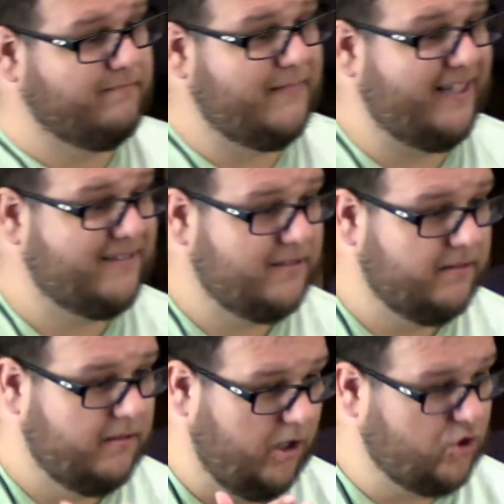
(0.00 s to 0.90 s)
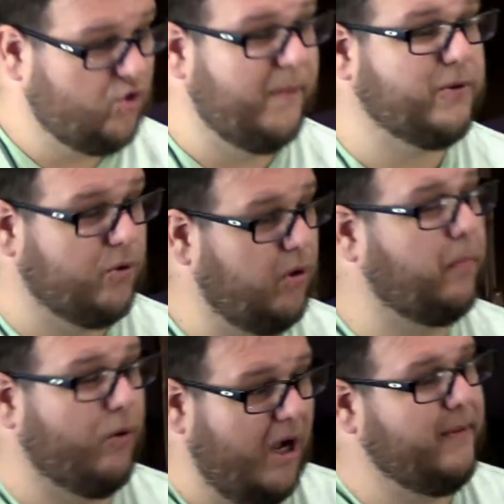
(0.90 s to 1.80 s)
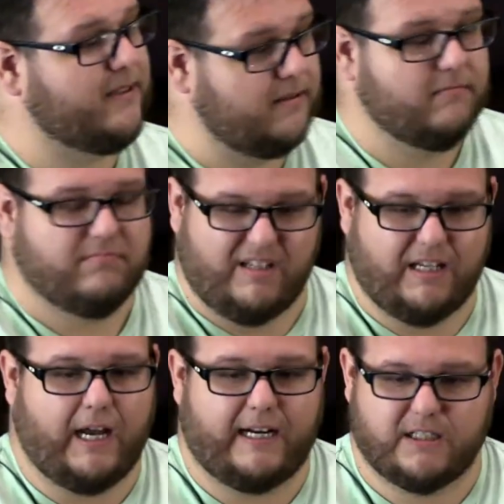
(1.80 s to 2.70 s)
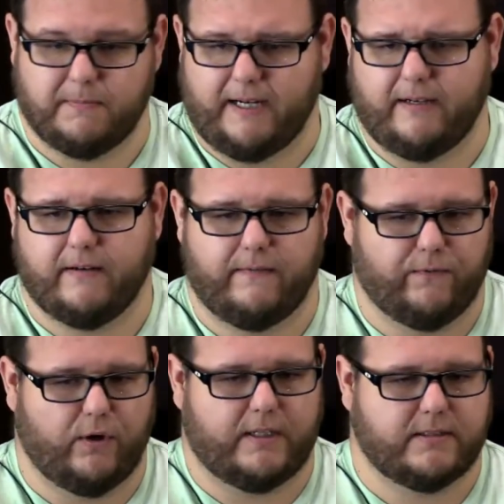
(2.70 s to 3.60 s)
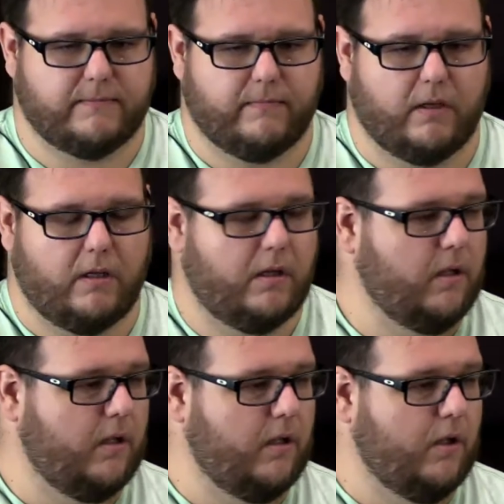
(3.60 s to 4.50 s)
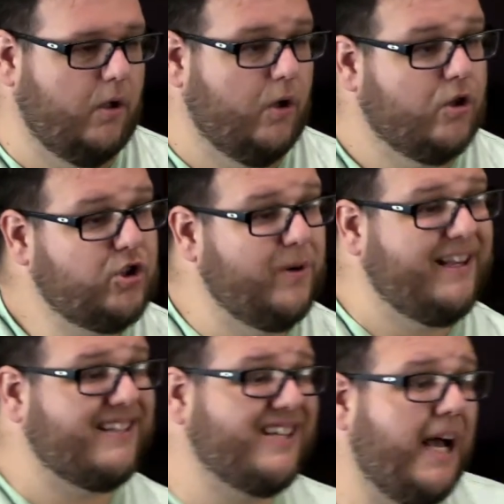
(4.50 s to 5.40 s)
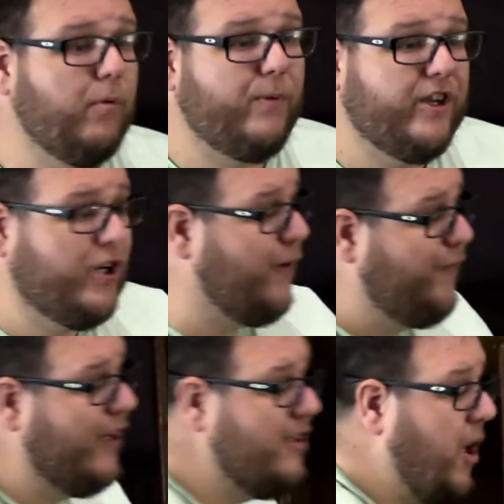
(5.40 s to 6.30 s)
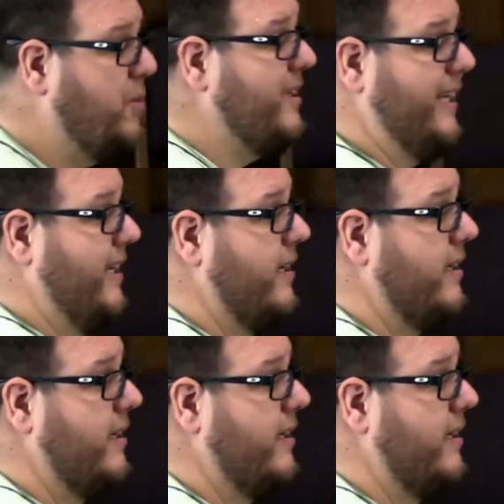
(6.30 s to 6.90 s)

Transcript: That's a scriptural promise that God has made for us. So, in that time when we could feel lonely,